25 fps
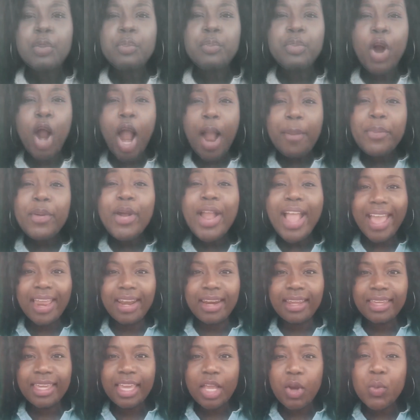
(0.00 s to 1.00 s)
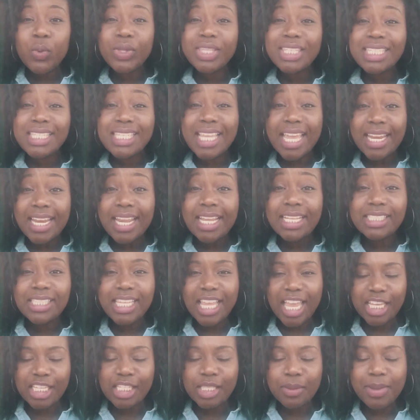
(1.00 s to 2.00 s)
Proper etiquette with sending
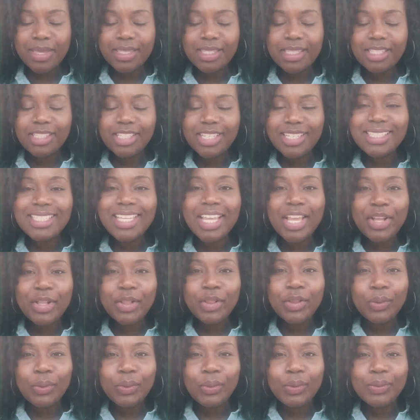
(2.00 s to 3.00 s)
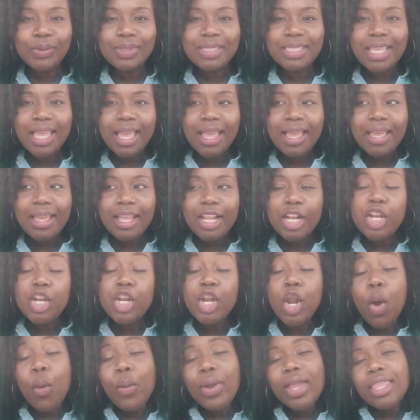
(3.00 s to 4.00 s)
text messages includes
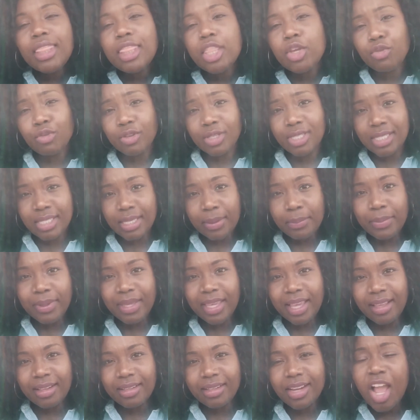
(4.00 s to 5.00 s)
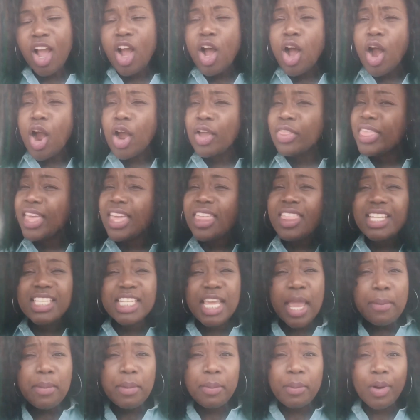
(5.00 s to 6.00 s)
knowing the recipient. Are they the
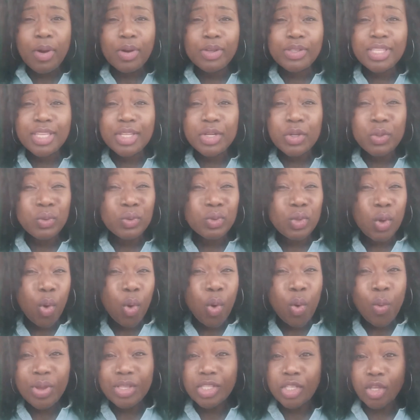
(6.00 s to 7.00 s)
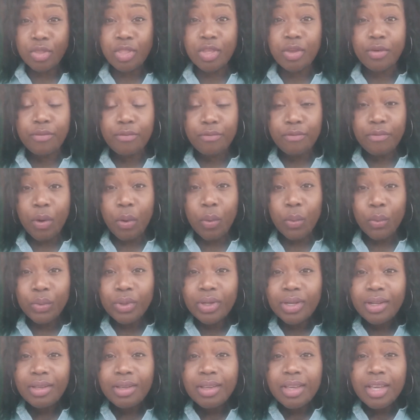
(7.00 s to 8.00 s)
type of person who's always on their
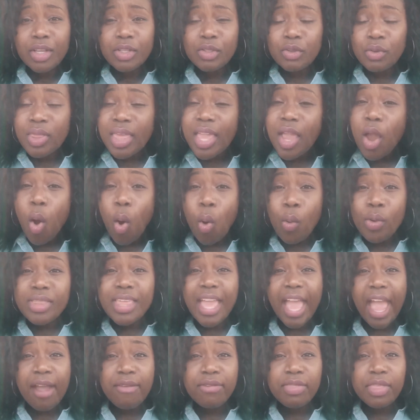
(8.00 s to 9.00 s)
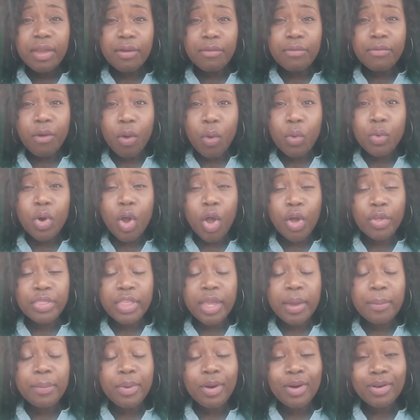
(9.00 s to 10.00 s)
phone? Do they always have their phone on
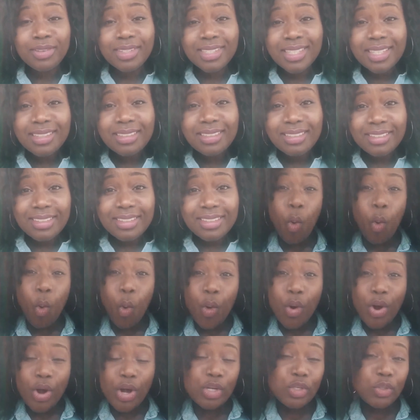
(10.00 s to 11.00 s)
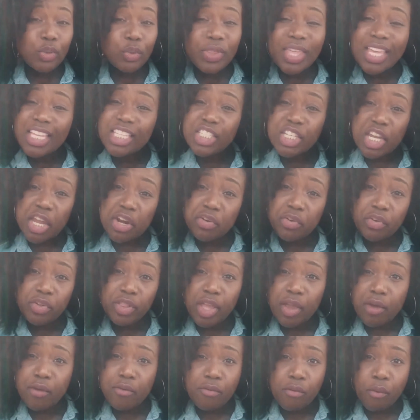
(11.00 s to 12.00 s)
their person? Or do they
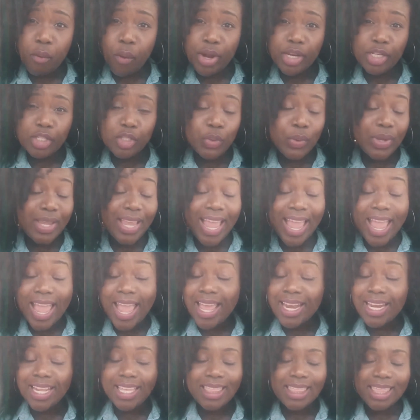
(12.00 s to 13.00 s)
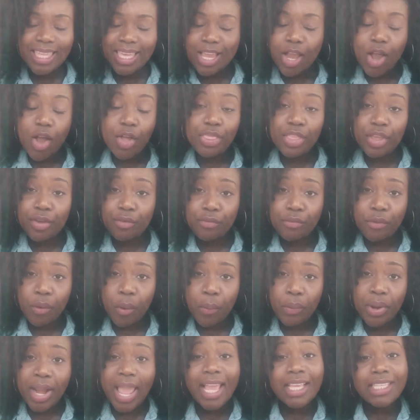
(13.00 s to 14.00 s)
generally avoid doing anything on their
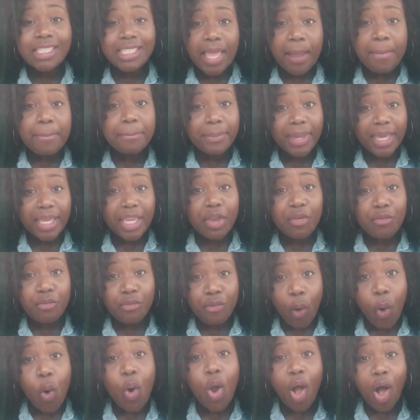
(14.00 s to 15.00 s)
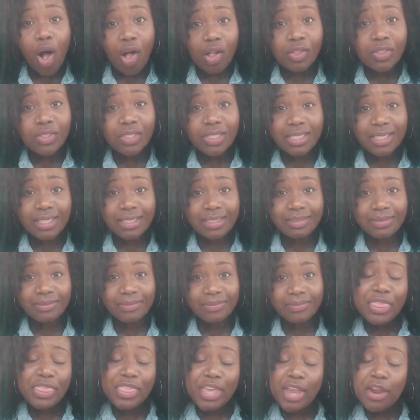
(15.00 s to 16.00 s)
phone except making phone calls?
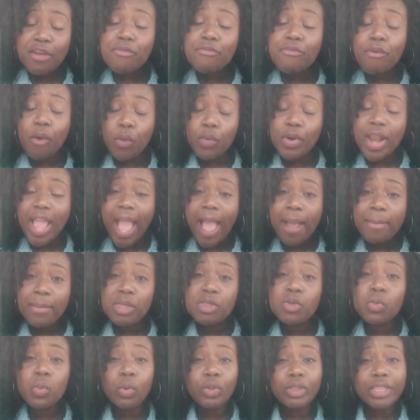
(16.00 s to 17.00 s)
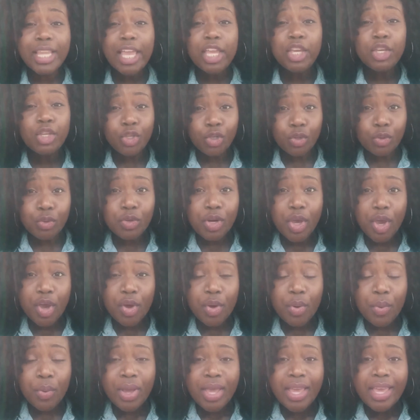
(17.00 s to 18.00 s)
Their phone habits will let you
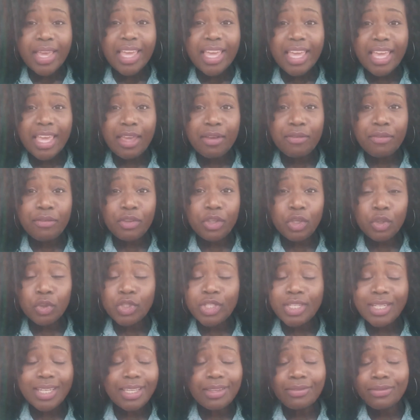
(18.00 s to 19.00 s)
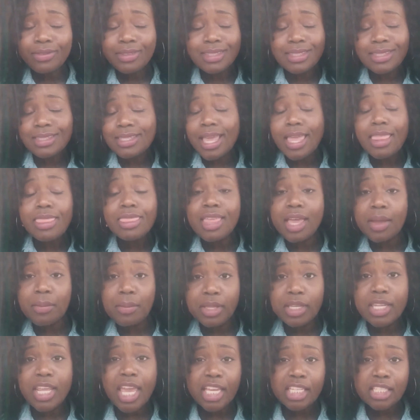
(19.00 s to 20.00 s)
know if you should even send them
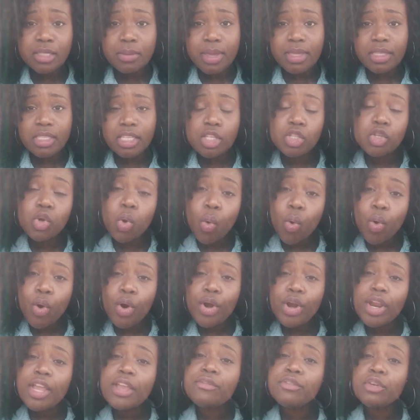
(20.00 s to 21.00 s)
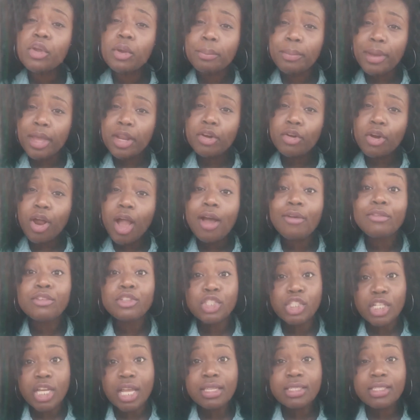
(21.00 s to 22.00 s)
a text message or if you're better off
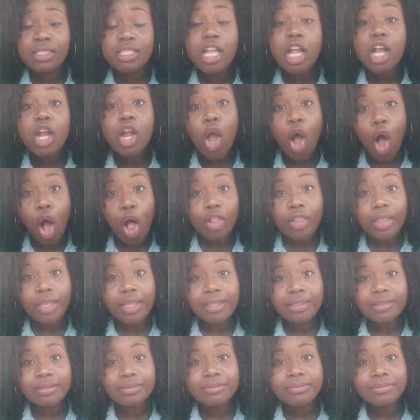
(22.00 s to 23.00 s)
just calling.